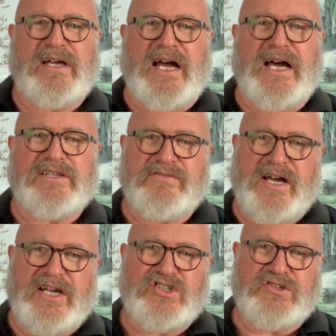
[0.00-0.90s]
Art of
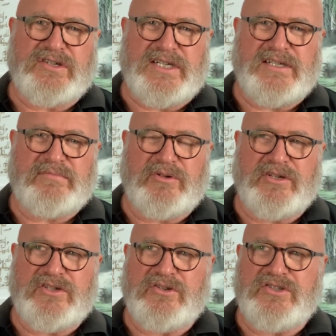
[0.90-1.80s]
Archery by
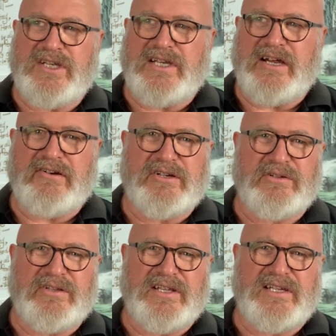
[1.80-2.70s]
Eugene
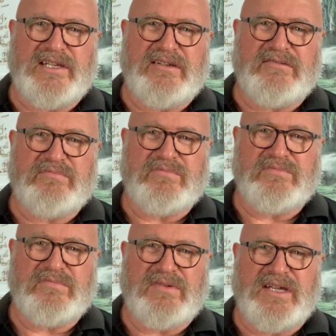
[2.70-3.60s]
Herrigel that
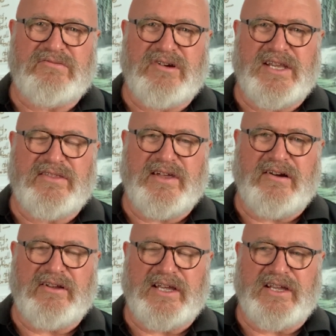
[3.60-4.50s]
he read
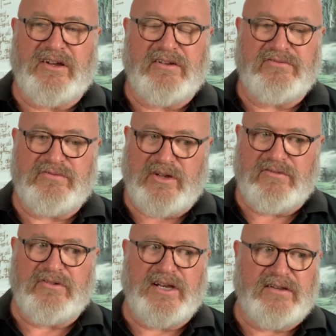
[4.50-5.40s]
thoroughly, and
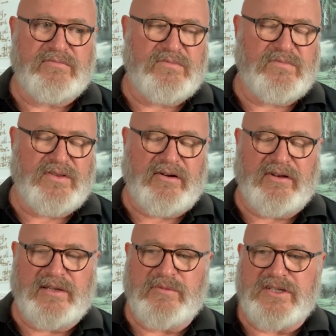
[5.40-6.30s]
I've read it
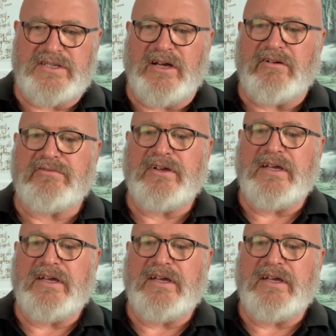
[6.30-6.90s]
thoroughly myself,